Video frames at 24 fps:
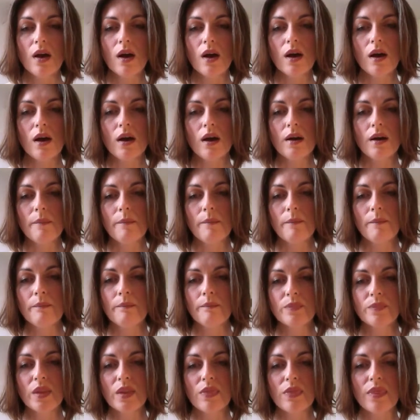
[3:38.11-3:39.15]

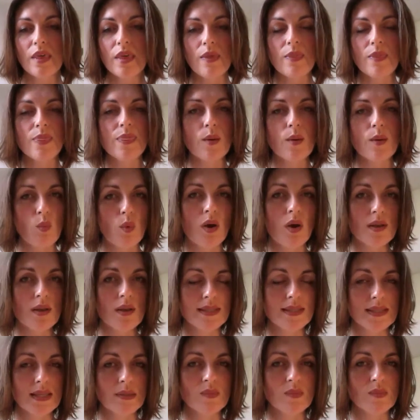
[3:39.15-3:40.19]
then the worse
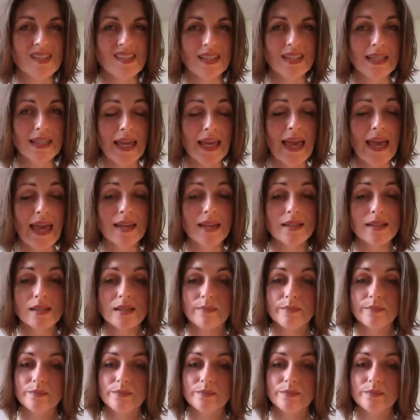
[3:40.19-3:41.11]
it seems to get.